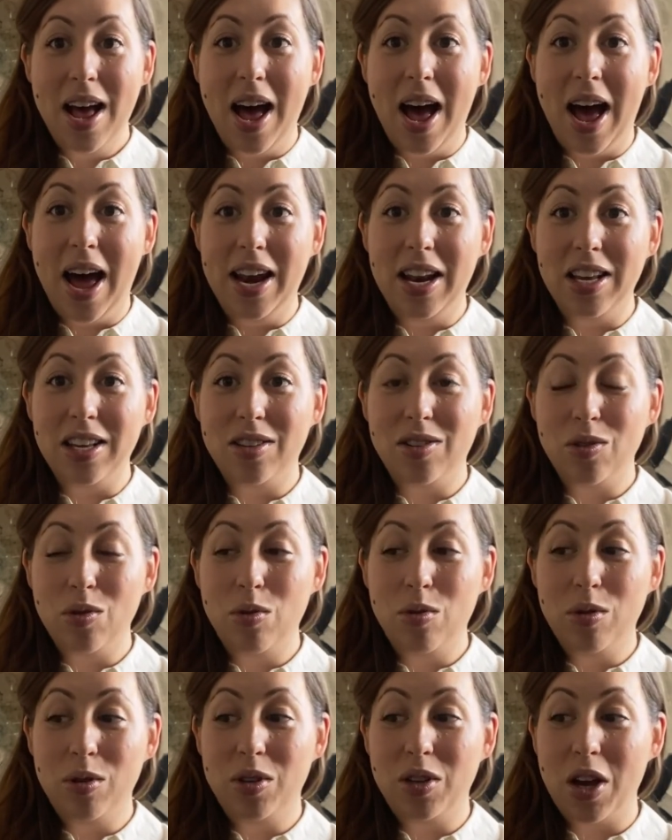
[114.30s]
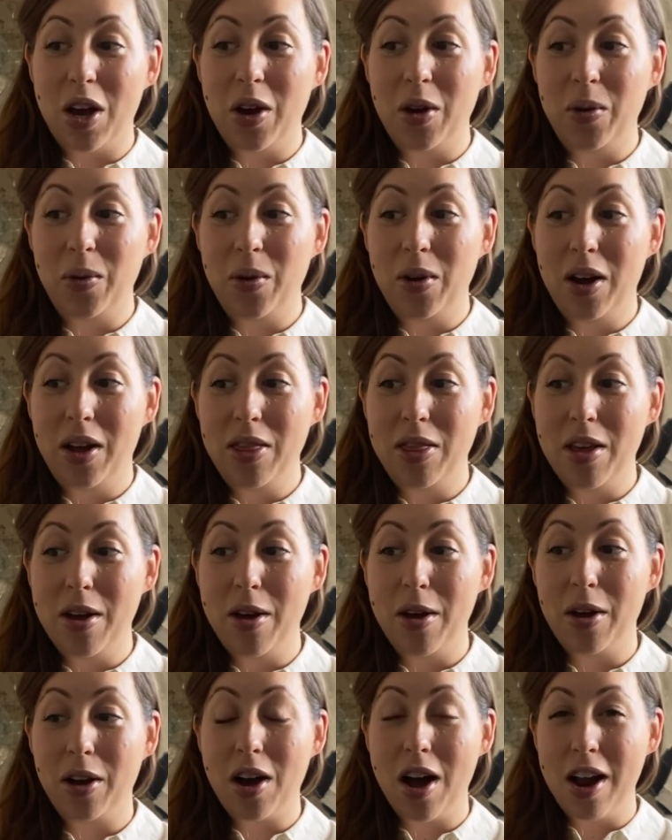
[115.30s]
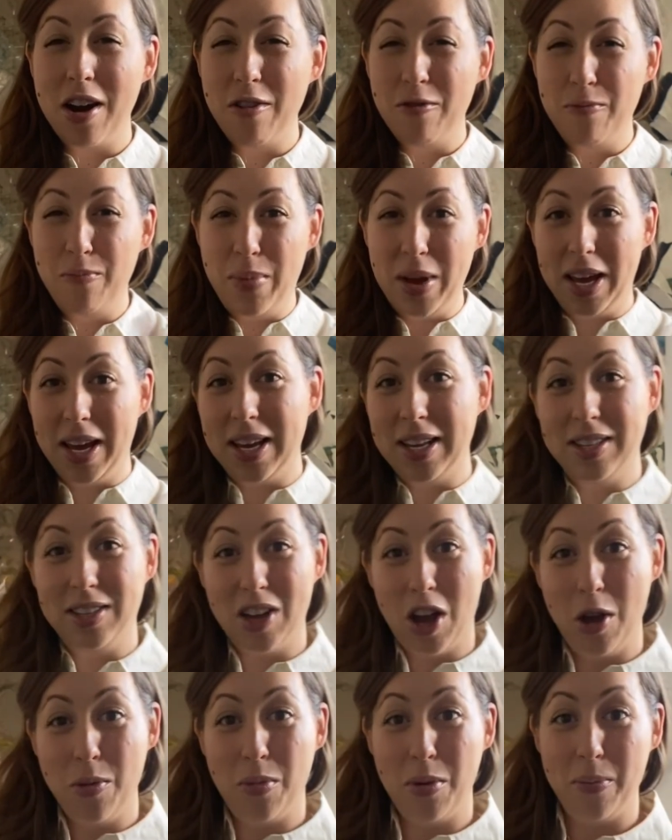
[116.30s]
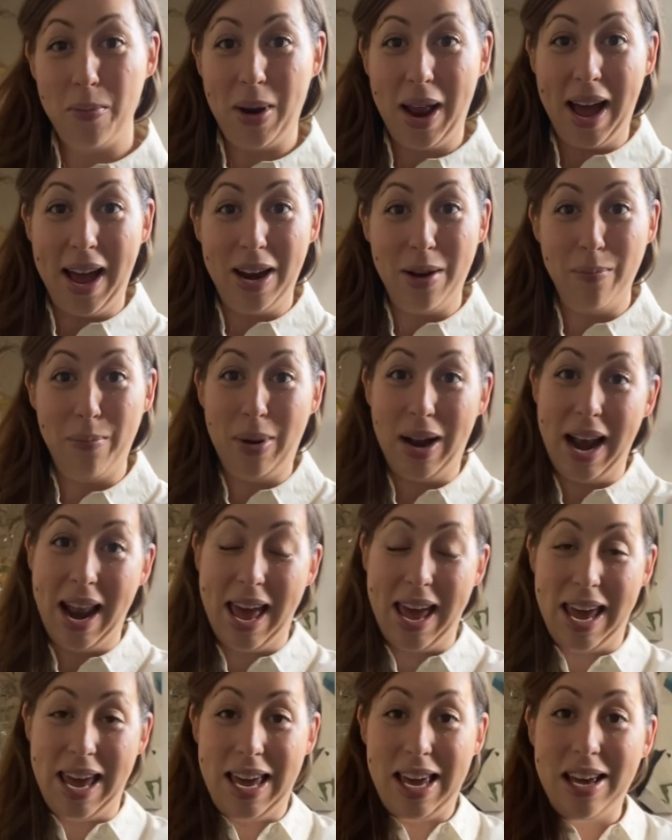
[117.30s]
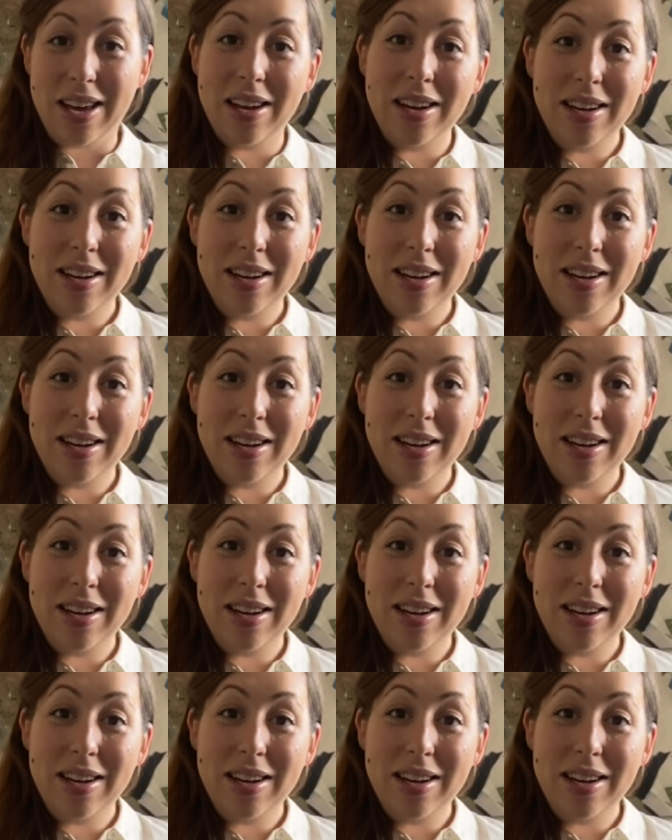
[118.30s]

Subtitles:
And it's also the kind of biggest open plan play